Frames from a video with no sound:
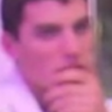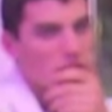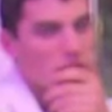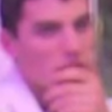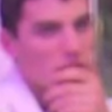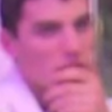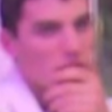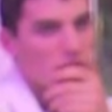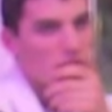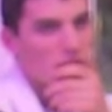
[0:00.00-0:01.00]

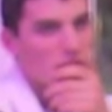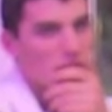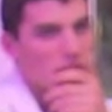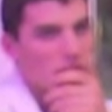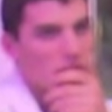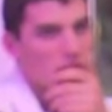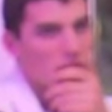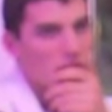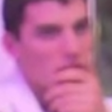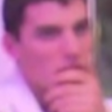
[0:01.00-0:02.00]

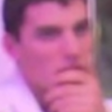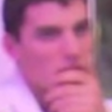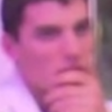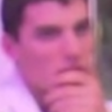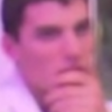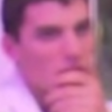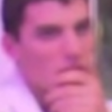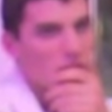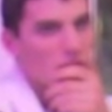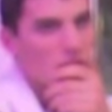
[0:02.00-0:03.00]

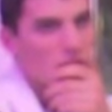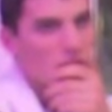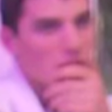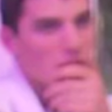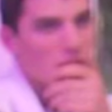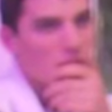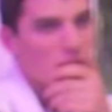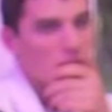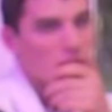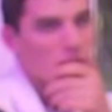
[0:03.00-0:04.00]

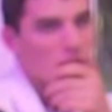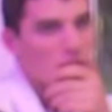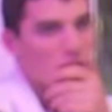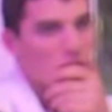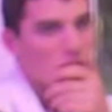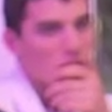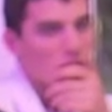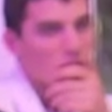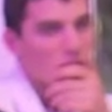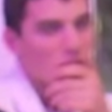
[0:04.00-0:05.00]

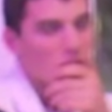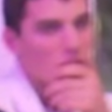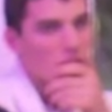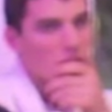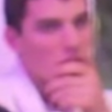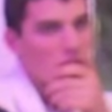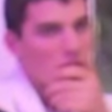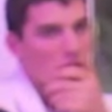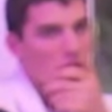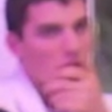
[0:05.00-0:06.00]

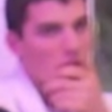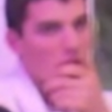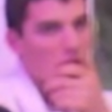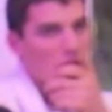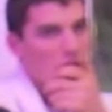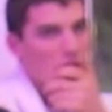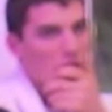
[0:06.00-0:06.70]
(not speaking)